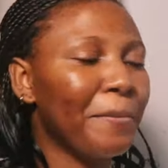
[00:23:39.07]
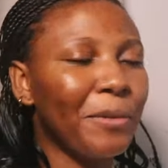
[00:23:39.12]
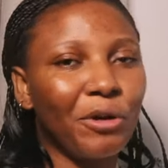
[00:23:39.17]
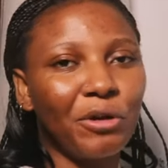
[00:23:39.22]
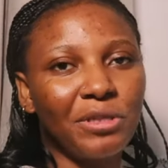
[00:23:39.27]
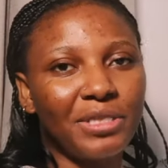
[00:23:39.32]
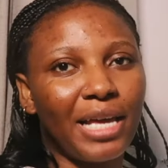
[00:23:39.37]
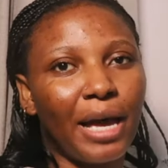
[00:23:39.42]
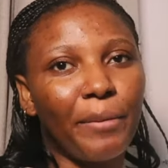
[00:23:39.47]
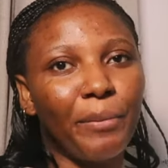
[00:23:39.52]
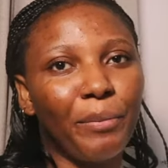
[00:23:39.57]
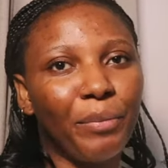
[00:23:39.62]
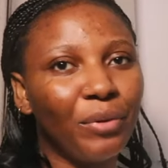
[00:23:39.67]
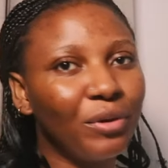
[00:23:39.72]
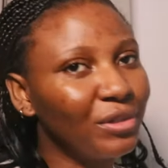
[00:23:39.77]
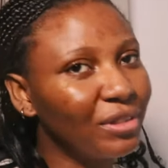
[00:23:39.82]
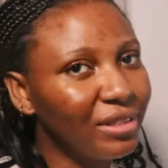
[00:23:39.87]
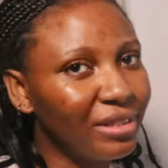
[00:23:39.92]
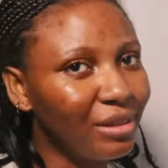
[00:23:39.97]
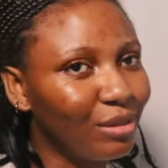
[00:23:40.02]
because I
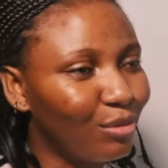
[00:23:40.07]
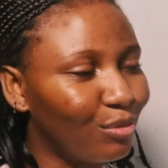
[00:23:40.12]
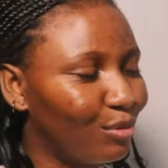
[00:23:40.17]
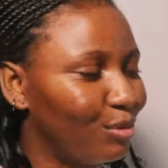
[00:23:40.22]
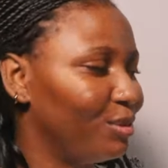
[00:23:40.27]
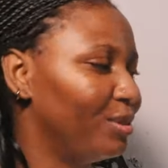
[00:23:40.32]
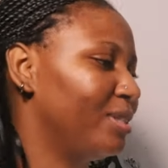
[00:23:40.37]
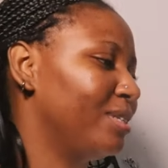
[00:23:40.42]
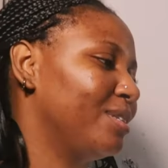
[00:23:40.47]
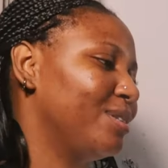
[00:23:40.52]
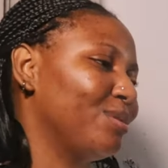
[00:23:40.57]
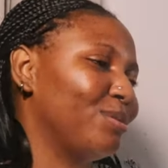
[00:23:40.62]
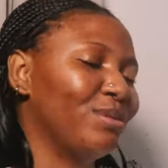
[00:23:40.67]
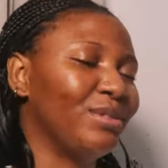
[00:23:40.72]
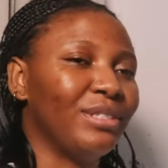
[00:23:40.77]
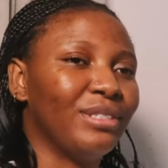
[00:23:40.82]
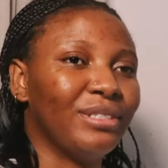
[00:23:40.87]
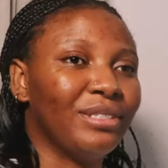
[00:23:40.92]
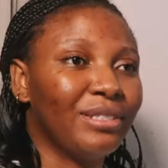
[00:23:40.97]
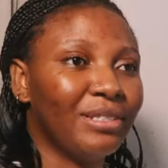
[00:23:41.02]
burnt the food. So
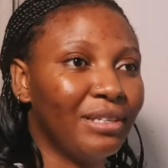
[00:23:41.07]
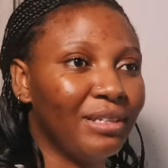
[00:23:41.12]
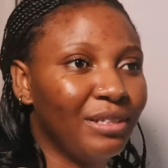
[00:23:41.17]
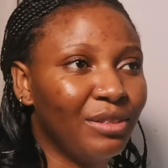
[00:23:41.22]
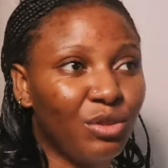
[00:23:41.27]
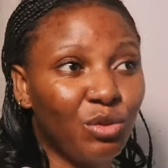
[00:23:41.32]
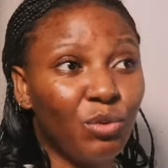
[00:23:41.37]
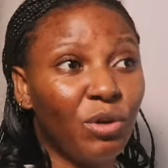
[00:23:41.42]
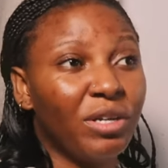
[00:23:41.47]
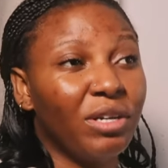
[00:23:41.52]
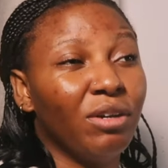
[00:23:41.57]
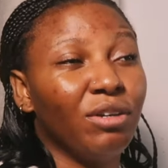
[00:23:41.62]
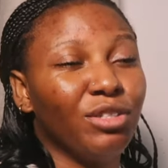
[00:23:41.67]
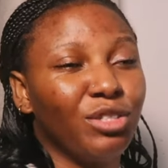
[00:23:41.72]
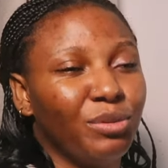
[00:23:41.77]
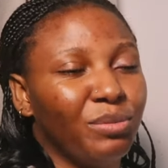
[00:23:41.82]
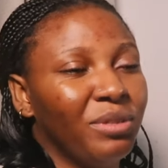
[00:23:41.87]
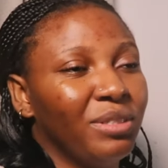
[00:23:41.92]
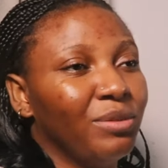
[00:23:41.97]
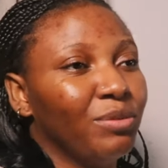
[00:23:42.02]
this little one that
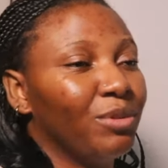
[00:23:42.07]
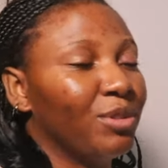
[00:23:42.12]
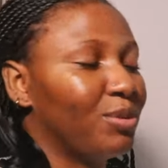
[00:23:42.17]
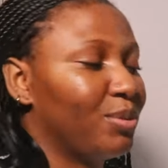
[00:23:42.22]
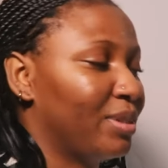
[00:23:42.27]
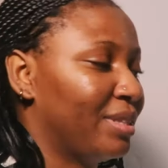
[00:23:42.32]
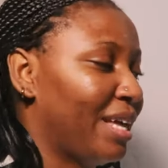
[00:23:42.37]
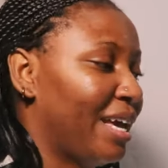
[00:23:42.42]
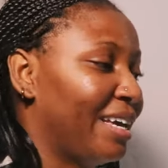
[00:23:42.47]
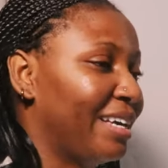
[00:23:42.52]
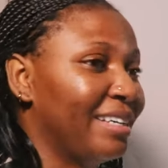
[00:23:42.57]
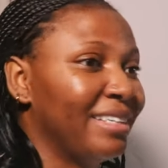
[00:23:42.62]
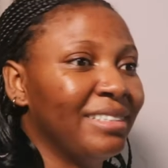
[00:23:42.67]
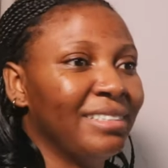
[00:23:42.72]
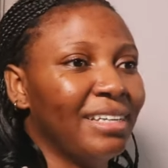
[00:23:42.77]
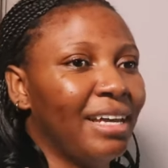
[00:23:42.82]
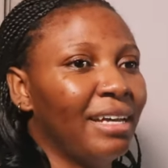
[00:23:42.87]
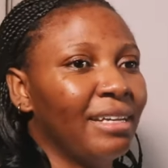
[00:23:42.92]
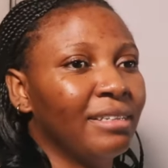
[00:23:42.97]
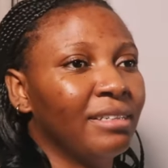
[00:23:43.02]
was remaining was what I
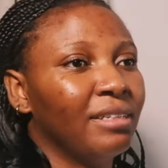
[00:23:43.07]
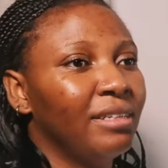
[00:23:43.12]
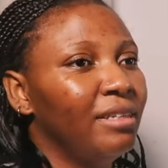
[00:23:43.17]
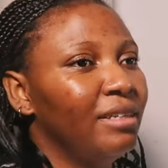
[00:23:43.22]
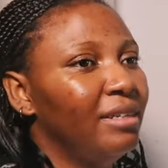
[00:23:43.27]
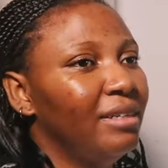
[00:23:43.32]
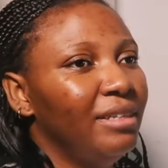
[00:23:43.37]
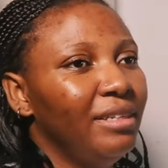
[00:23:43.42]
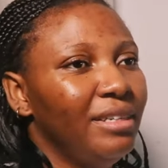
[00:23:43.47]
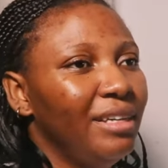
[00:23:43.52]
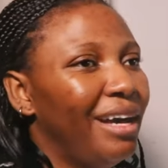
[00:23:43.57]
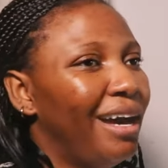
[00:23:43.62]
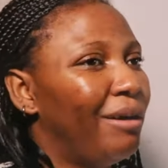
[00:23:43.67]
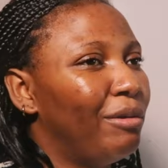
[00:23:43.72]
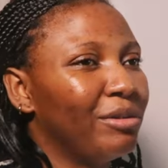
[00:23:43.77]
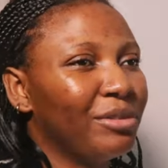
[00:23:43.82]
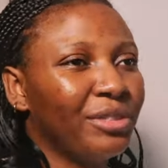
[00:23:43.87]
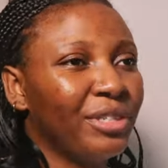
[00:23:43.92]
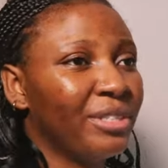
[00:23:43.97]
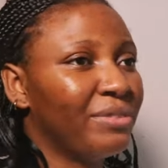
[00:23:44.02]
ate, and I
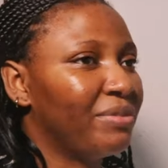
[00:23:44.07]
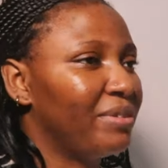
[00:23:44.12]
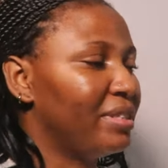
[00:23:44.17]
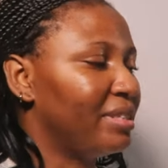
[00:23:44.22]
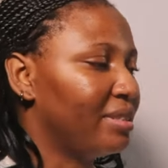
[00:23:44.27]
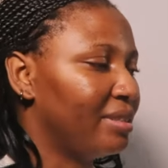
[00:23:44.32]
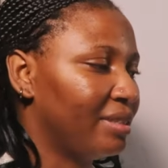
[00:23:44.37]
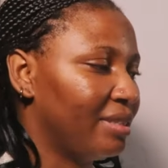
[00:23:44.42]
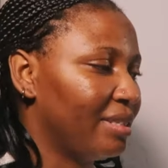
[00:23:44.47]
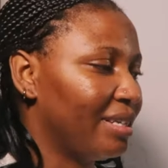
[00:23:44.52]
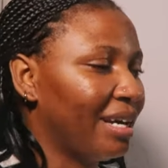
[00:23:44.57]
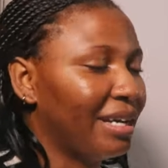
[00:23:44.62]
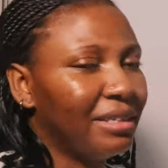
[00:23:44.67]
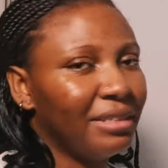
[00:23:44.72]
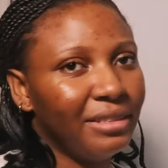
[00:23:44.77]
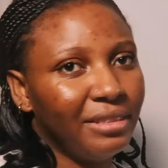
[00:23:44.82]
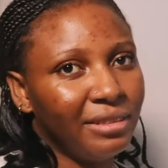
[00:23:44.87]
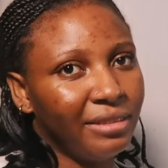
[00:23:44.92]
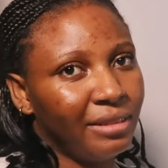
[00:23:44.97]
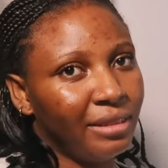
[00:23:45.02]
was just feeling sick. I
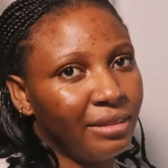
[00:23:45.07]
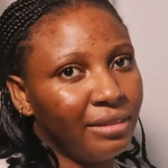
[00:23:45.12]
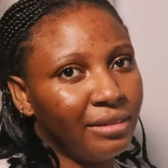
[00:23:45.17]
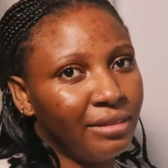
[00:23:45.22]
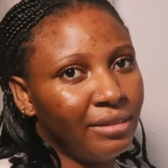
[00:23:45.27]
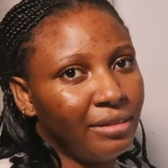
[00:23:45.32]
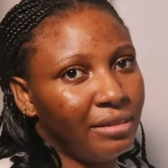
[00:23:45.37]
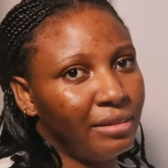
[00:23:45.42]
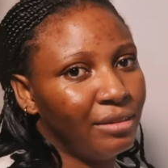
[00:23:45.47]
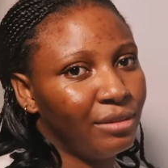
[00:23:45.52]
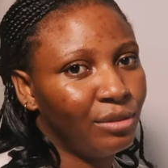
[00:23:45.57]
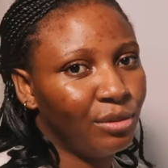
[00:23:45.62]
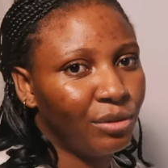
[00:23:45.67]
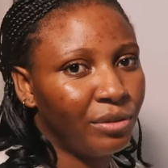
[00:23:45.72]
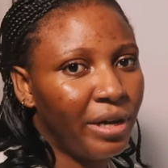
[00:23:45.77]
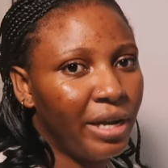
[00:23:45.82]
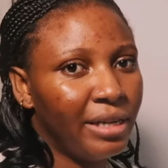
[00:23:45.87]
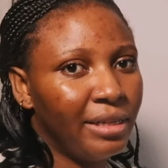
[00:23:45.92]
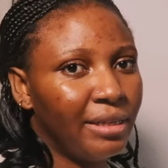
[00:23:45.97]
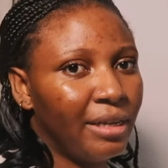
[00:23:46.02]
didn't eat anything.
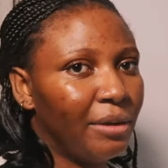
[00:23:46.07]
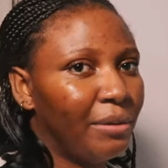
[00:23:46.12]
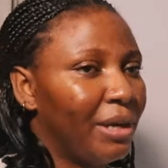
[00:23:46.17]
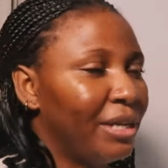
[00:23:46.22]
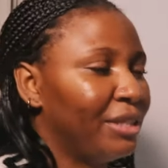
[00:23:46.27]
So right now